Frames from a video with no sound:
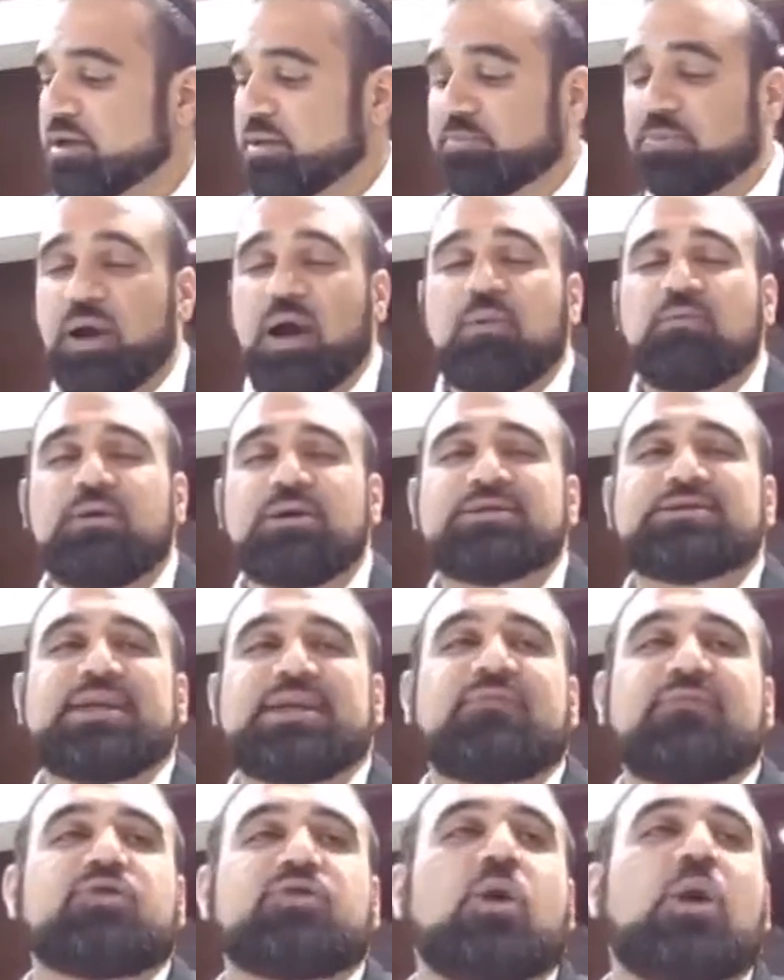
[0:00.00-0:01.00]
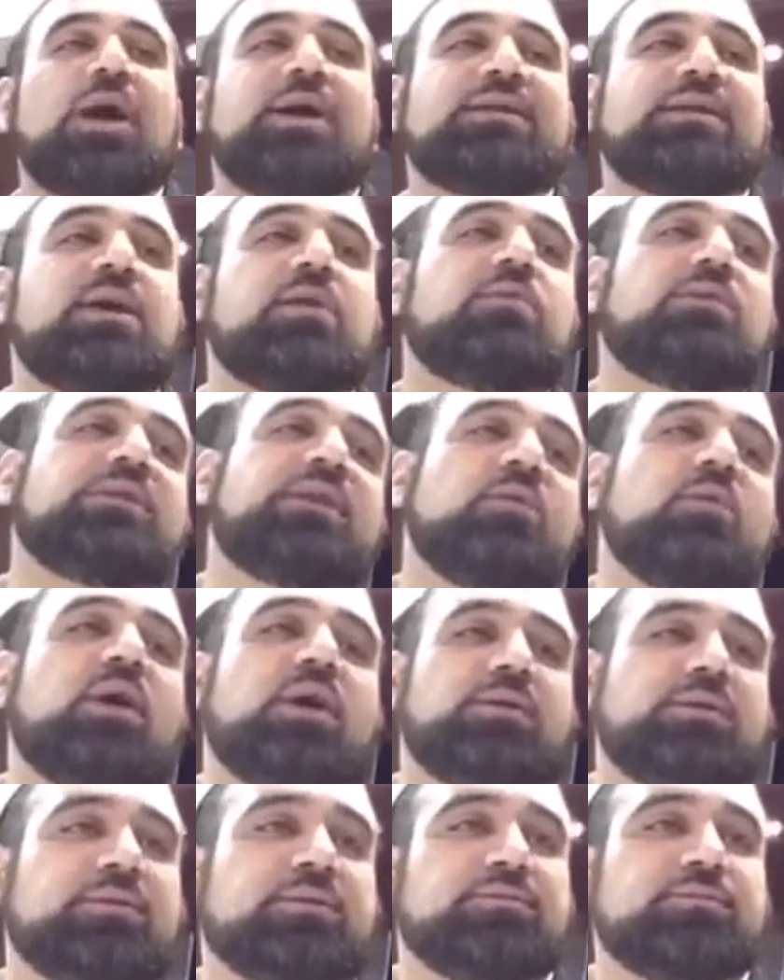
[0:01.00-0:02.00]
The problem is they have no idea what they
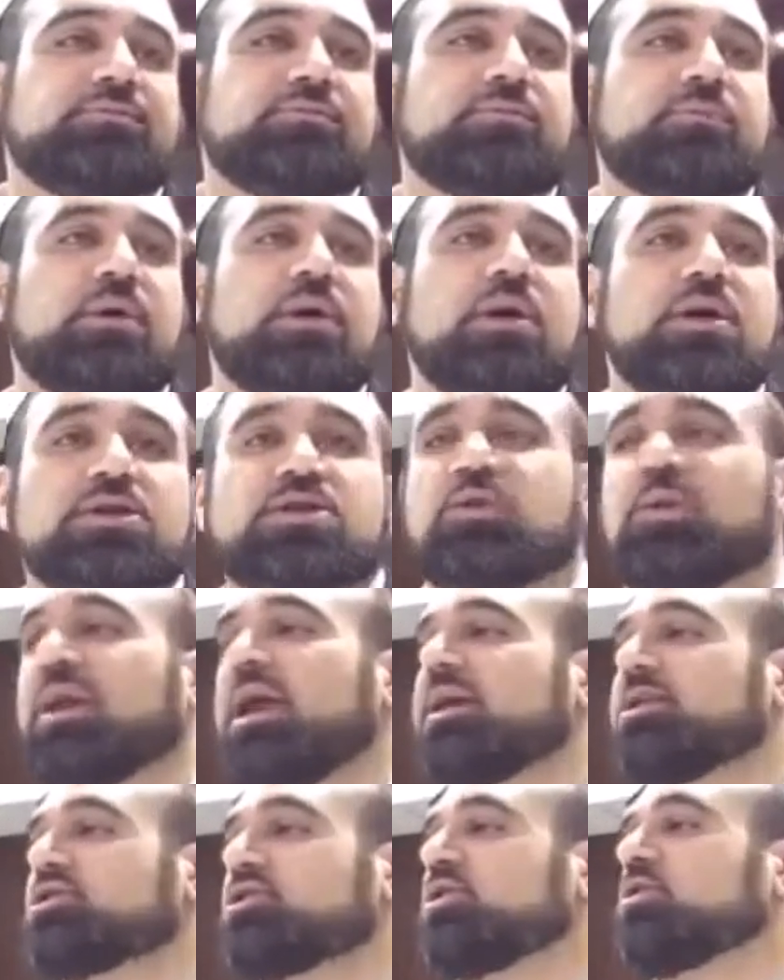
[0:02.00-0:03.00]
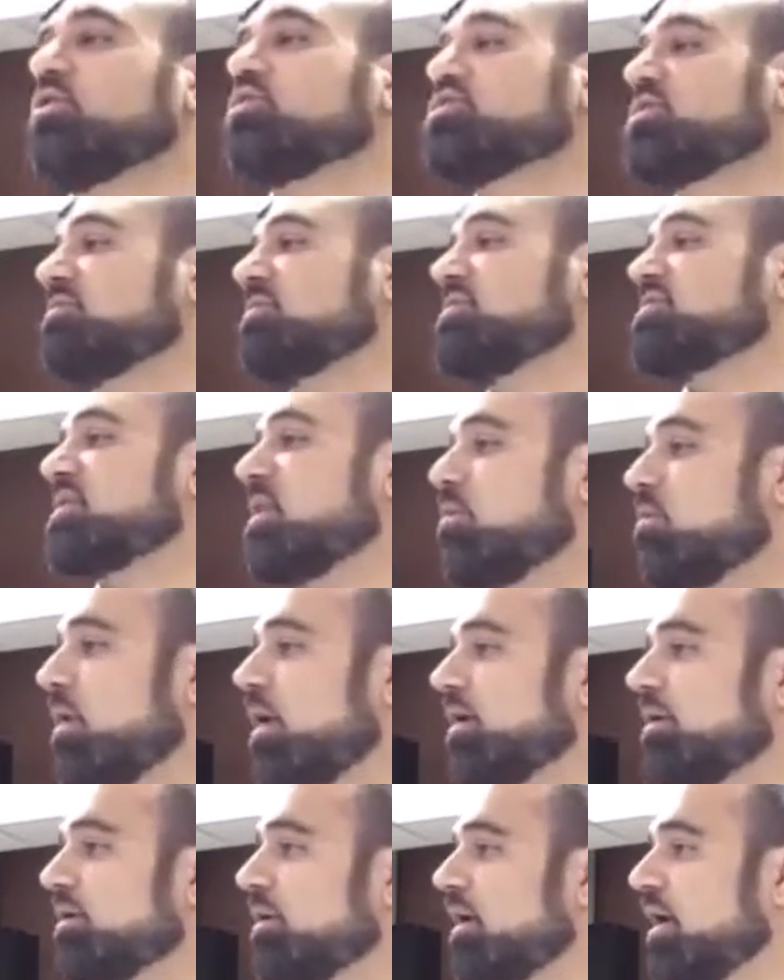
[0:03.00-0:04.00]
want. So when I introduce them to
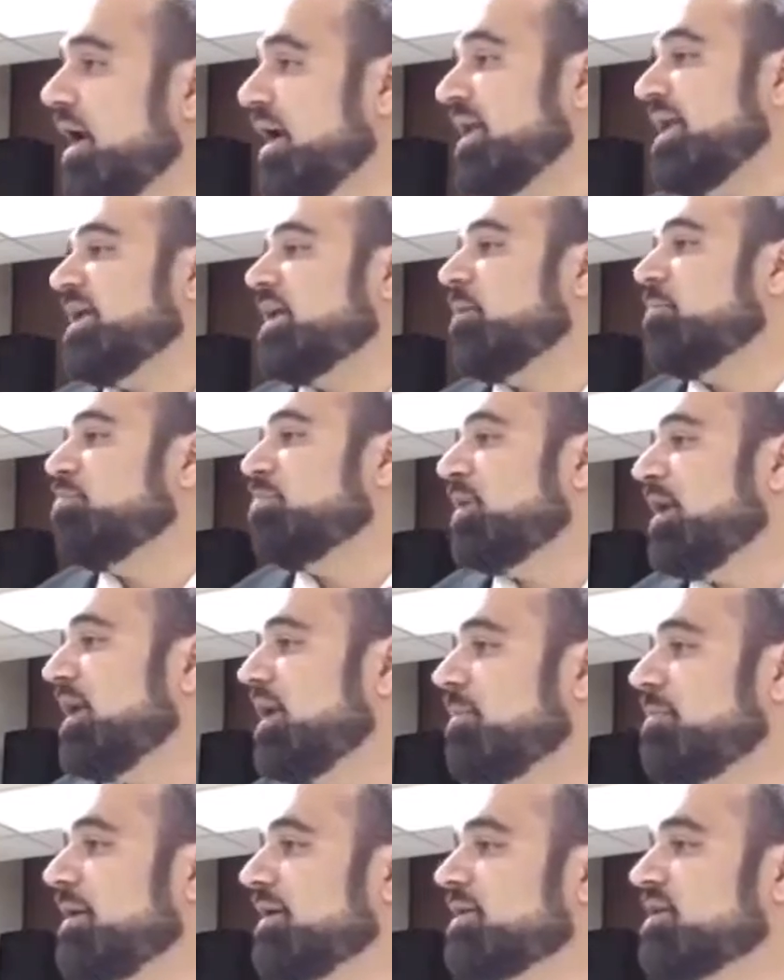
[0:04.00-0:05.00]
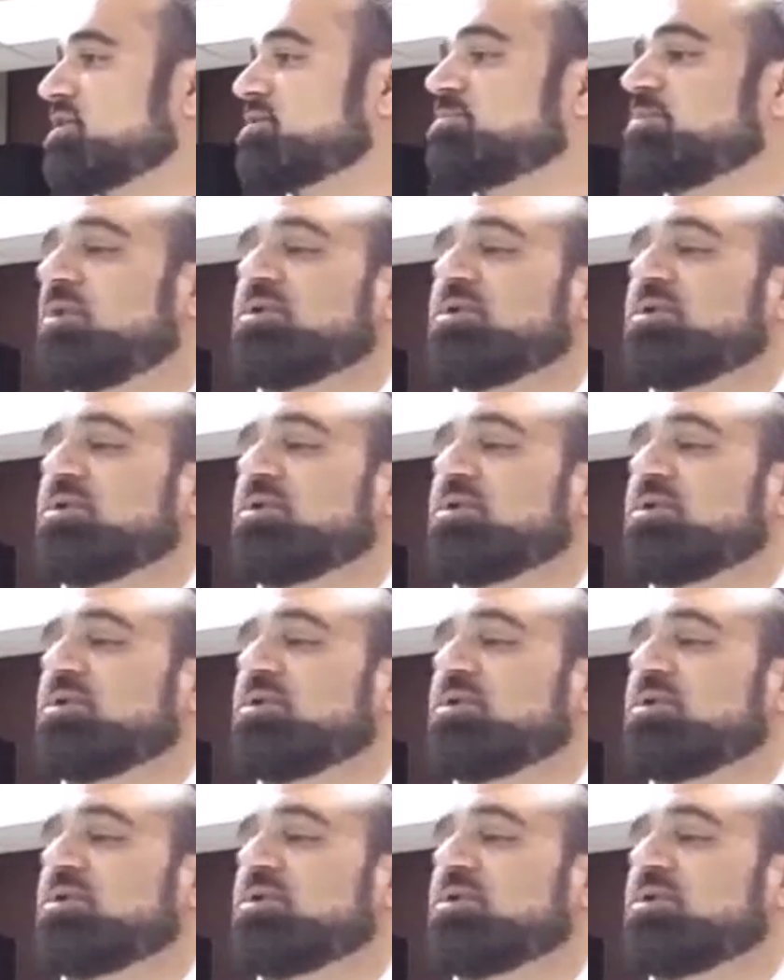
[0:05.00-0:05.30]
someone, and they complain about this